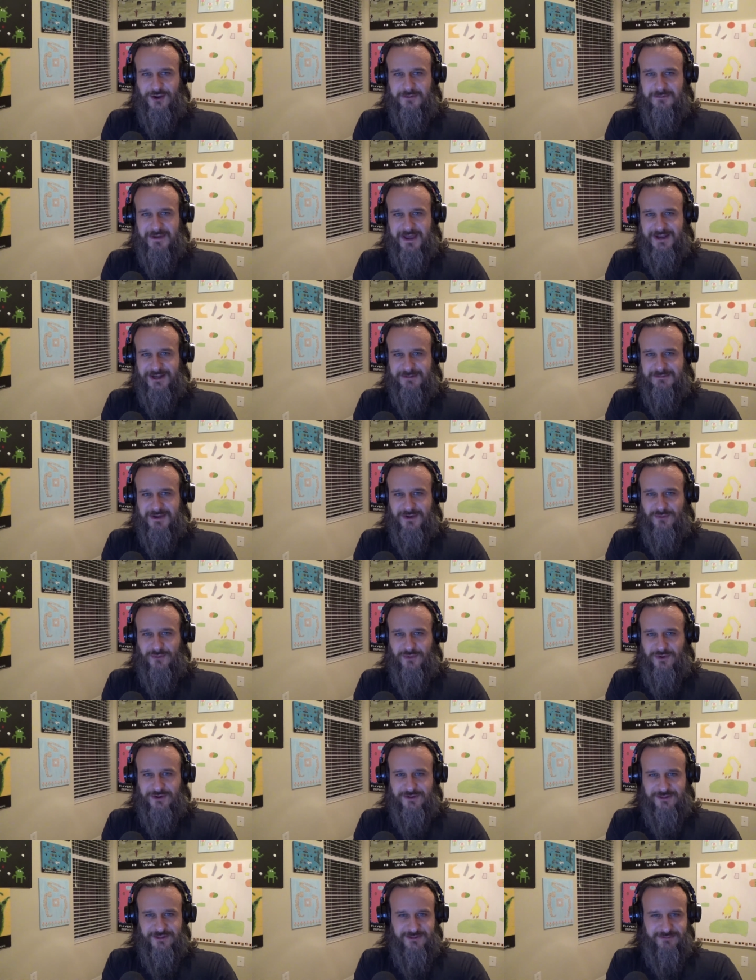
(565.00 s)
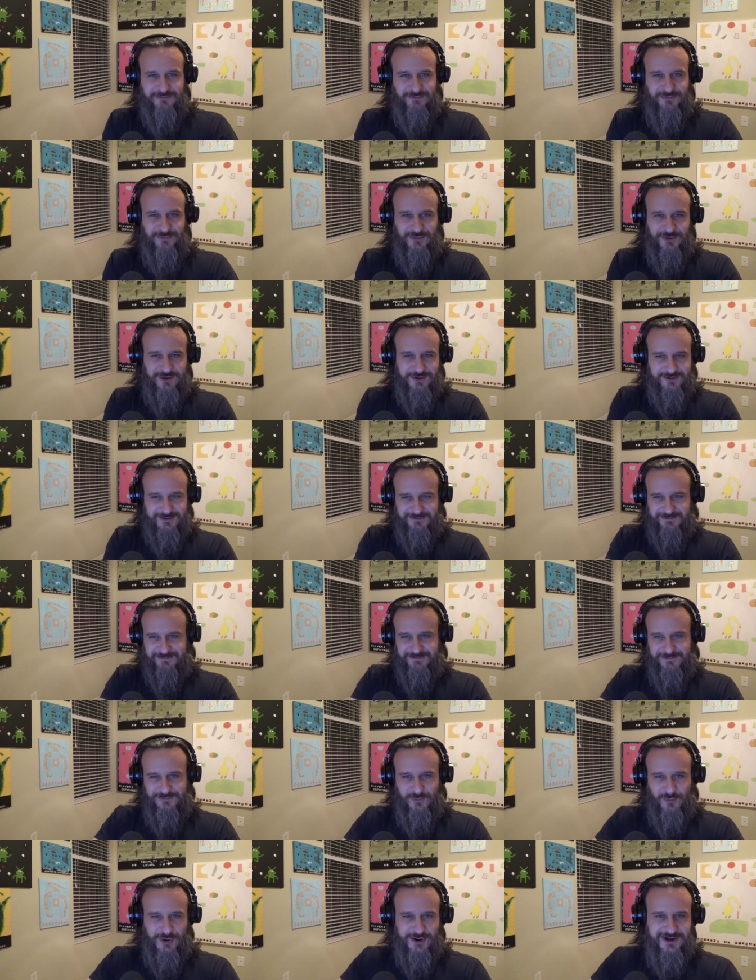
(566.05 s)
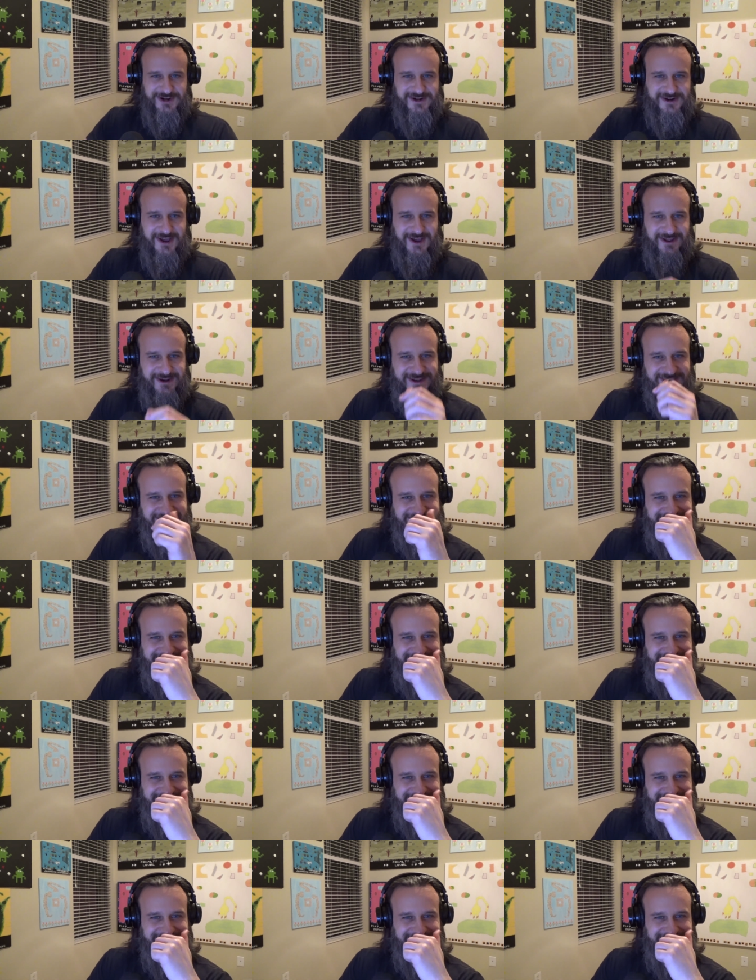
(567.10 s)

I'll go back to my word-anotic.